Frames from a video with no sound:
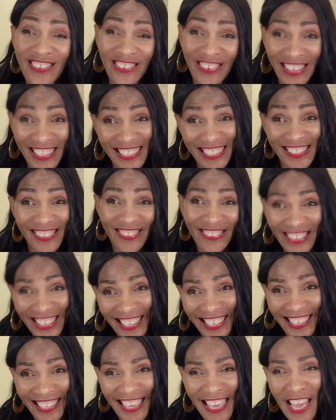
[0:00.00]
Trust
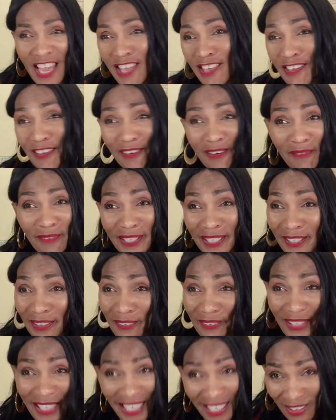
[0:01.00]
me, you don't want to
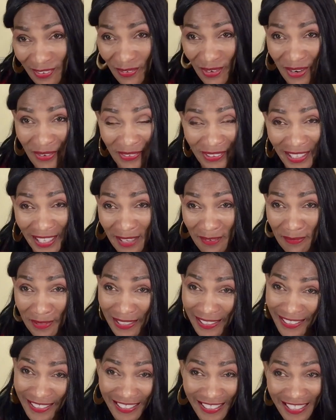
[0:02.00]
go anywhere without
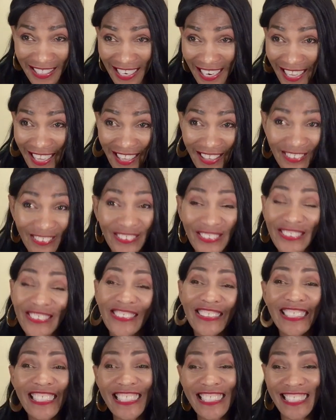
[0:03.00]
Mrs. Chanel on
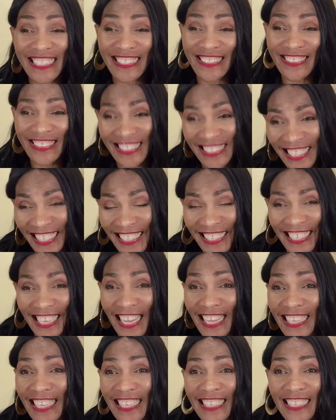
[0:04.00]
on Easter
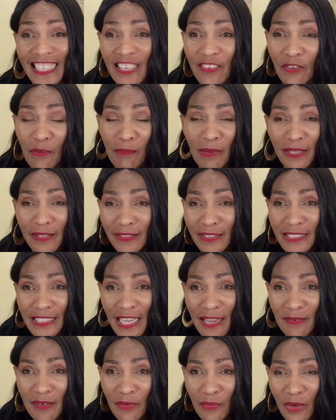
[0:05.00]
Sunday. I can't think of a better
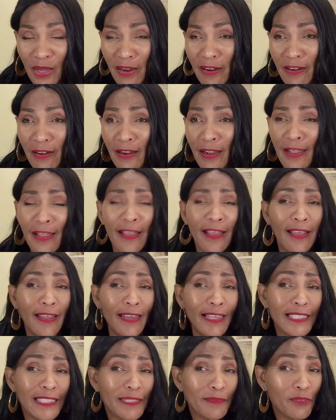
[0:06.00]
time to wear her
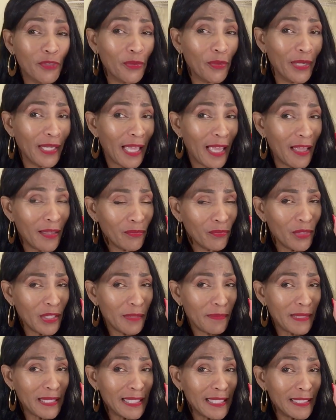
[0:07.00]
unless I'm going out
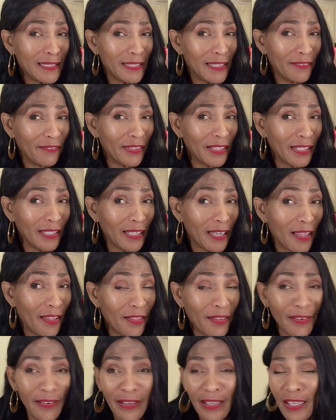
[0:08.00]
with my significant
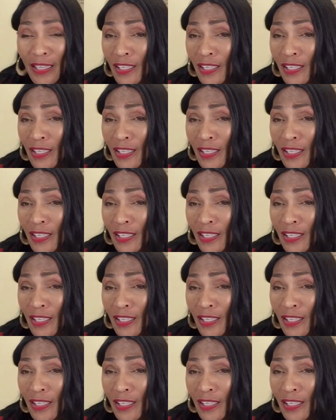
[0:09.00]
other